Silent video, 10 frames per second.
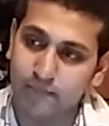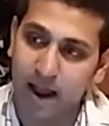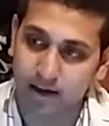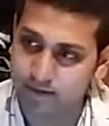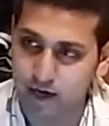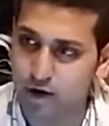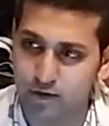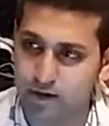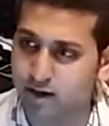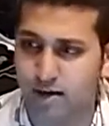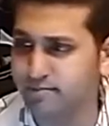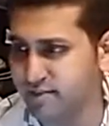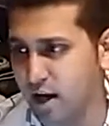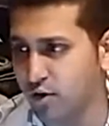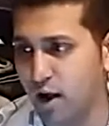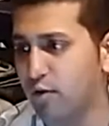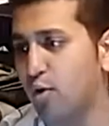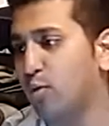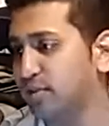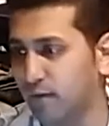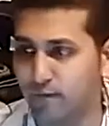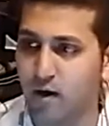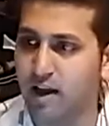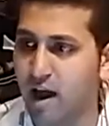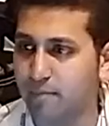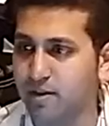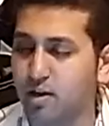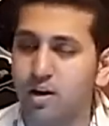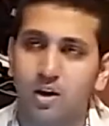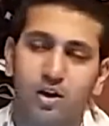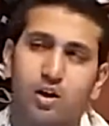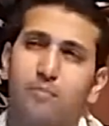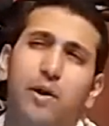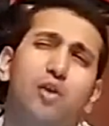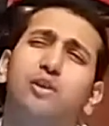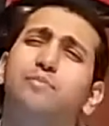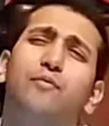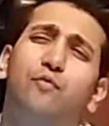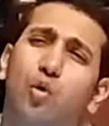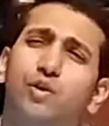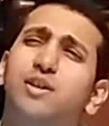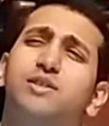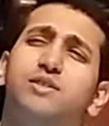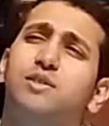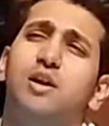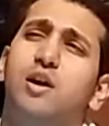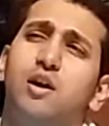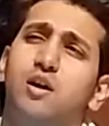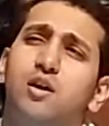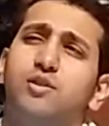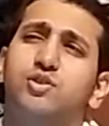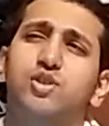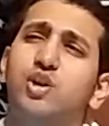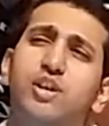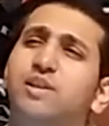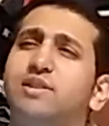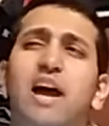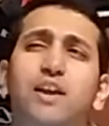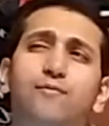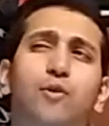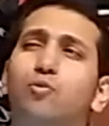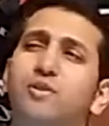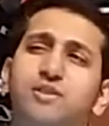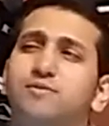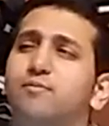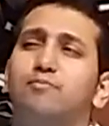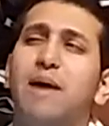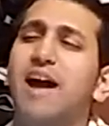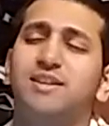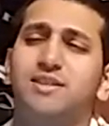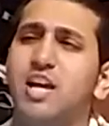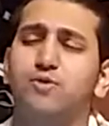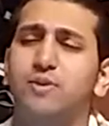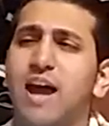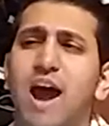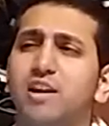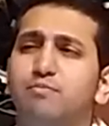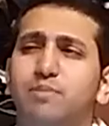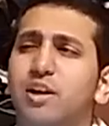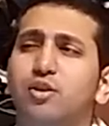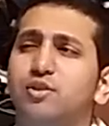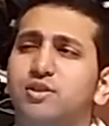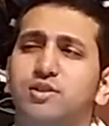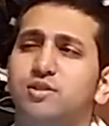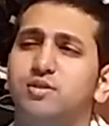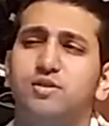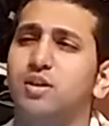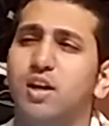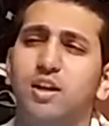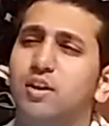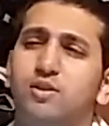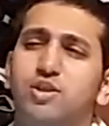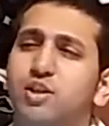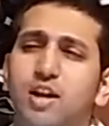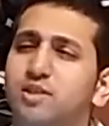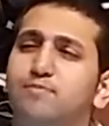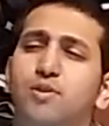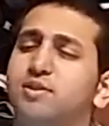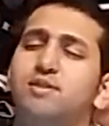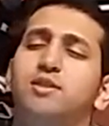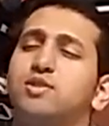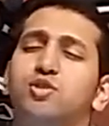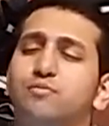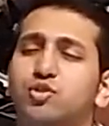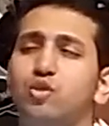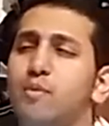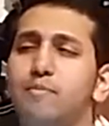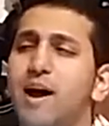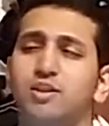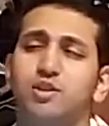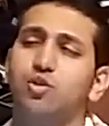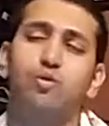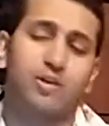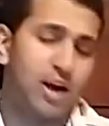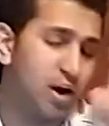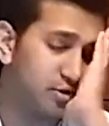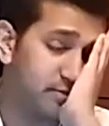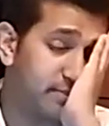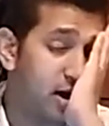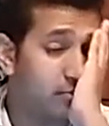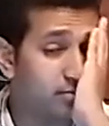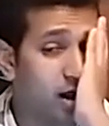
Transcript: McIntyre then comes out. I don't know what the fuck happened. Apparently before this, Sonya Dykeville was backstage with Adam Pearce. And then she gets put in some stupid match no one cares about.